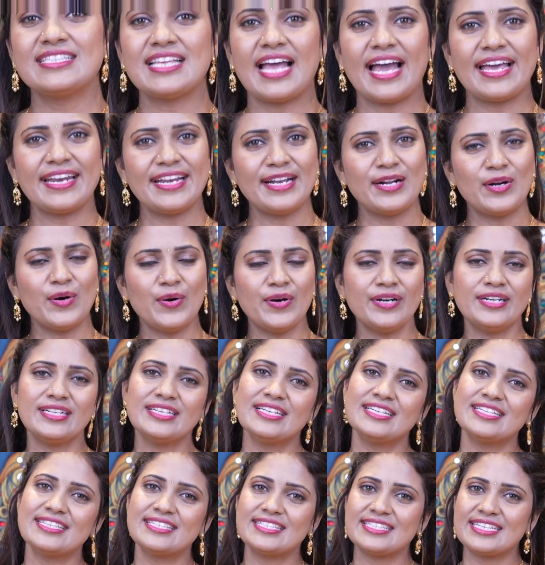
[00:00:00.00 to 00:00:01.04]
Saree code
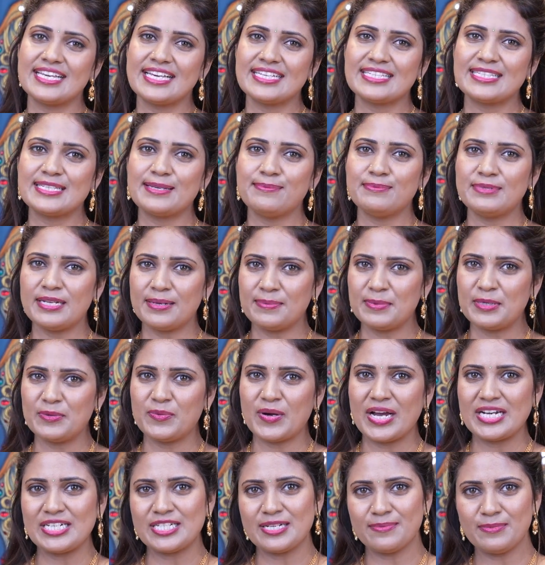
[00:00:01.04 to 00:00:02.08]
C S M one
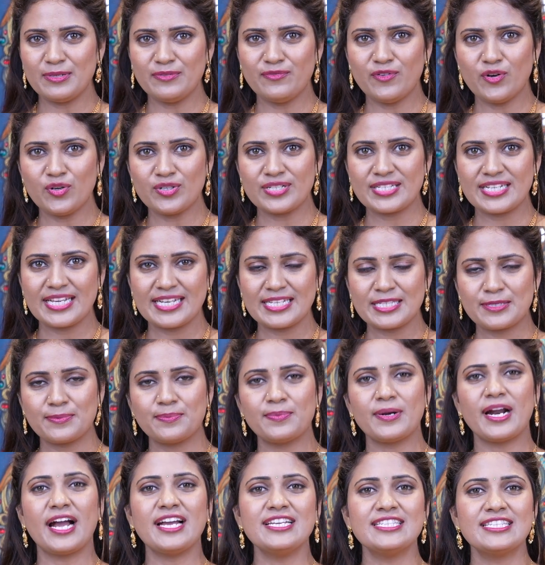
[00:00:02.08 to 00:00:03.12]
one one four four six,
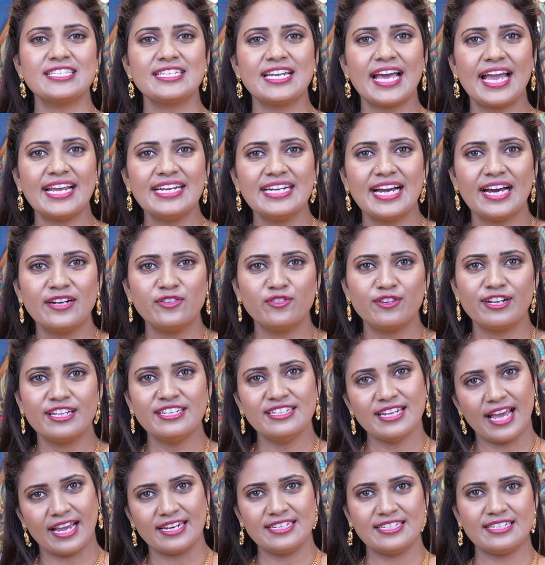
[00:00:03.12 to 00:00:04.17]
price nine hundred
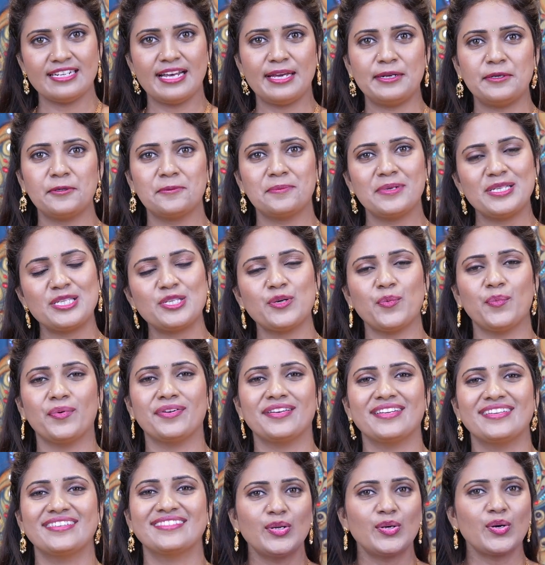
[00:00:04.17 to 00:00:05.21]
ninety-nine rupees
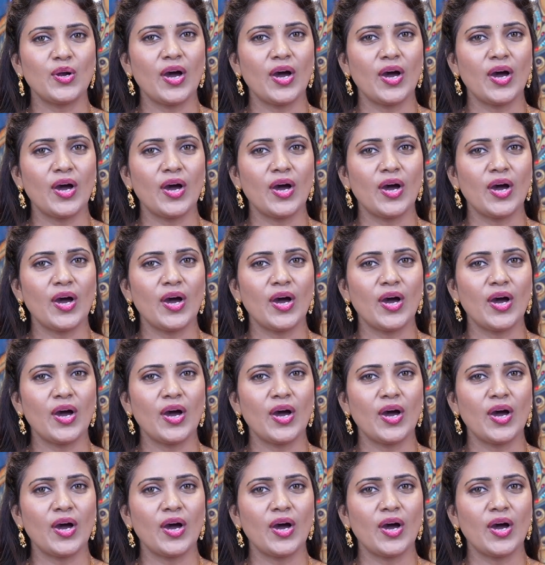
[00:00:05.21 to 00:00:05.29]
only.